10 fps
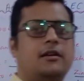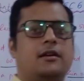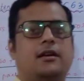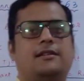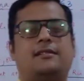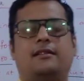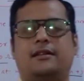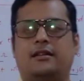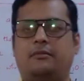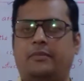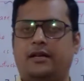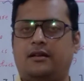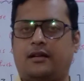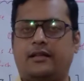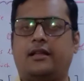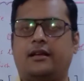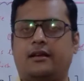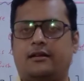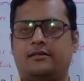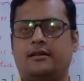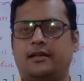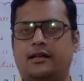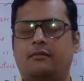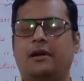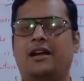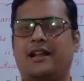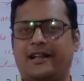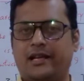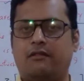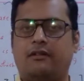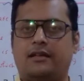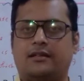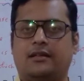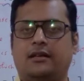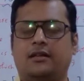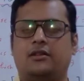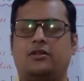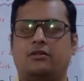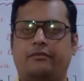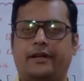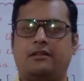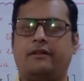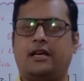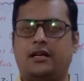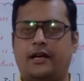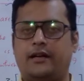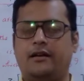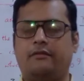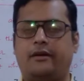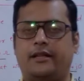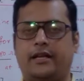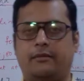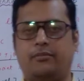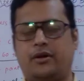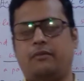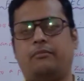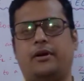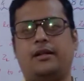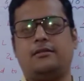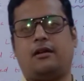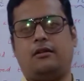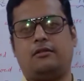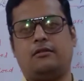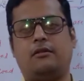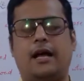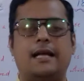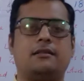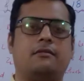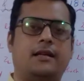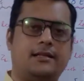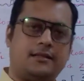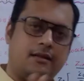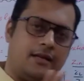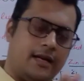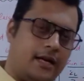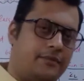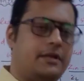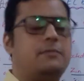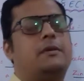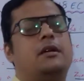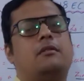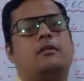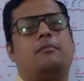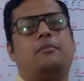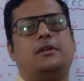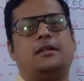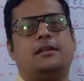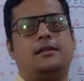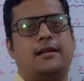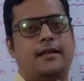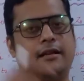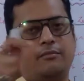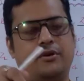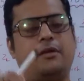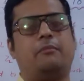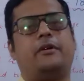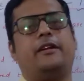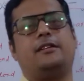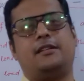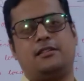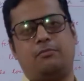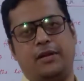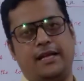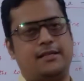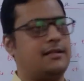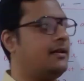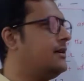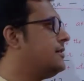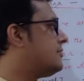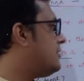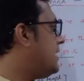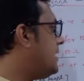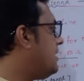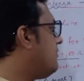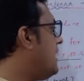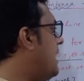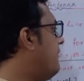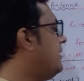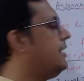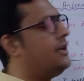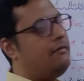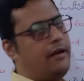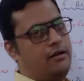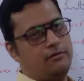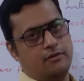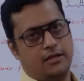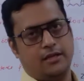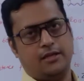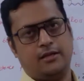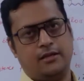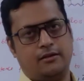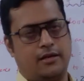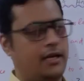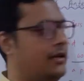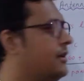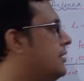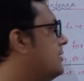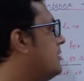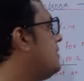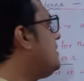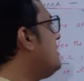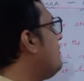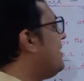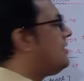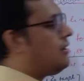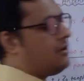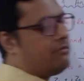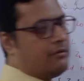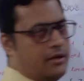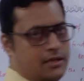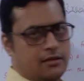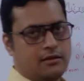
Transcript: is a little bit, I think it is a little bit tricky question, through which we can identify the input impedance also, as well as at which particular position that input impedance is placed, so that it will have a real value only. Okay. So this is one sort of question.